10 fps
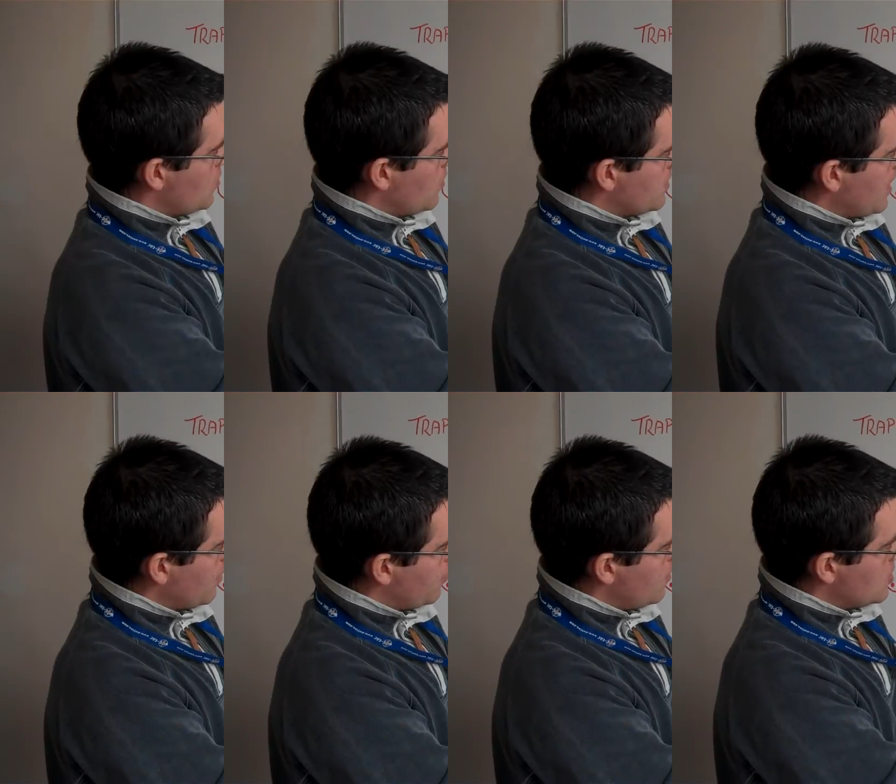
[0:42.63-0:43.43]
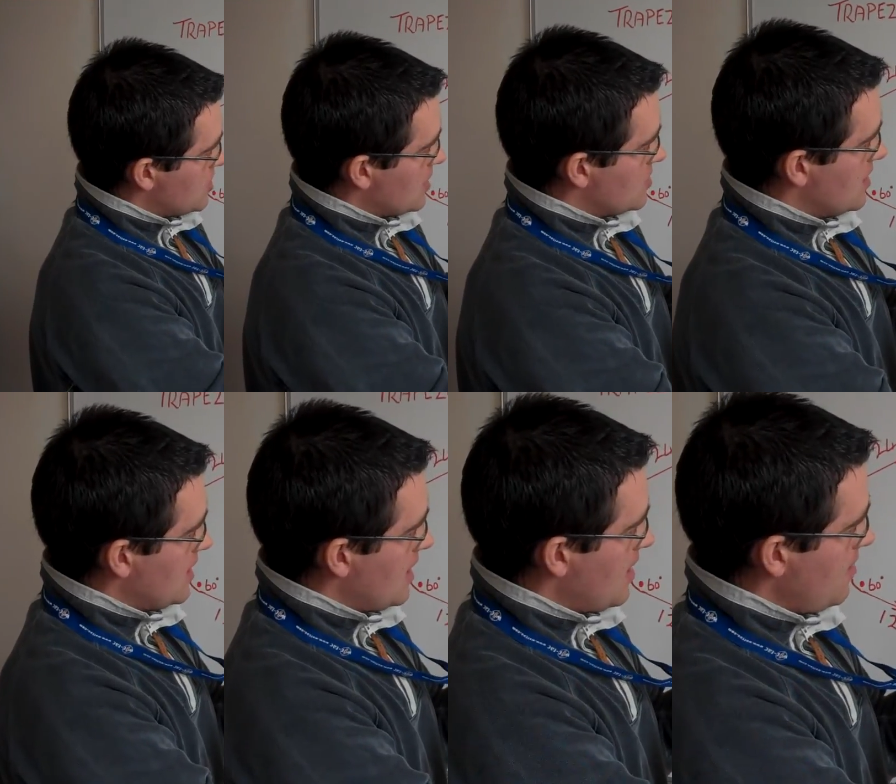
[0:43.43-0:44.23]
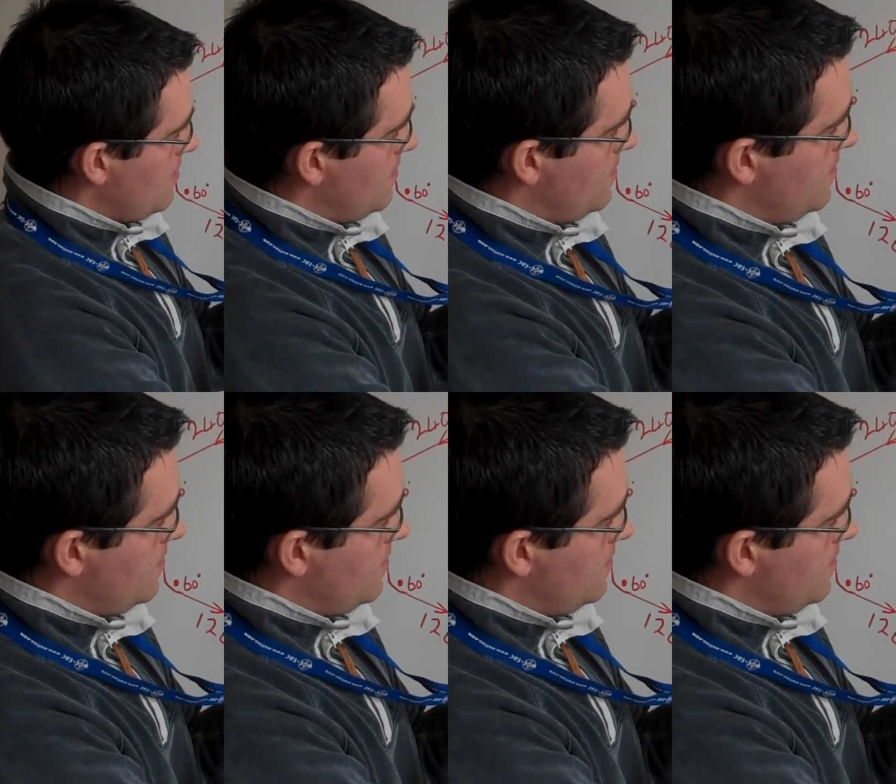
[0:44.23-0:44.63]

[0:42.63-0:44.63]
so we'll dial 360 here.